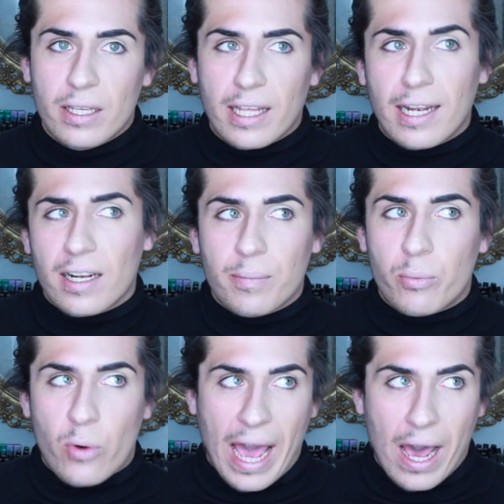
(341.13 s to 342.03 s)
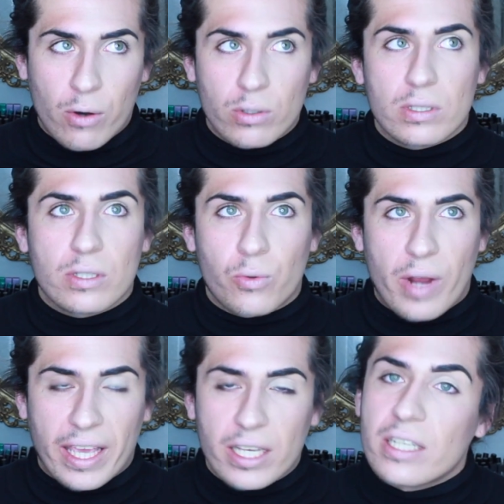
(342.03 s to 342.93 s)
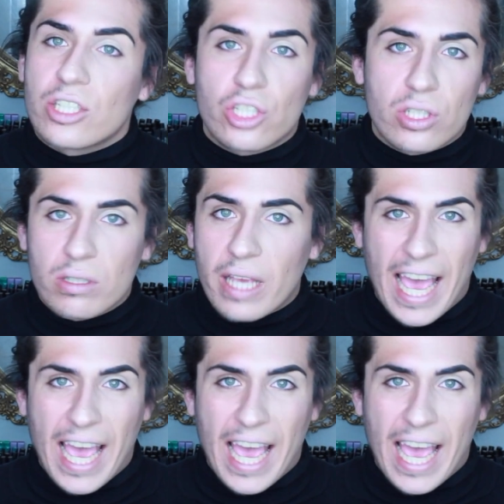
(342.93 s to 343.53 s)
a little brown, grayish,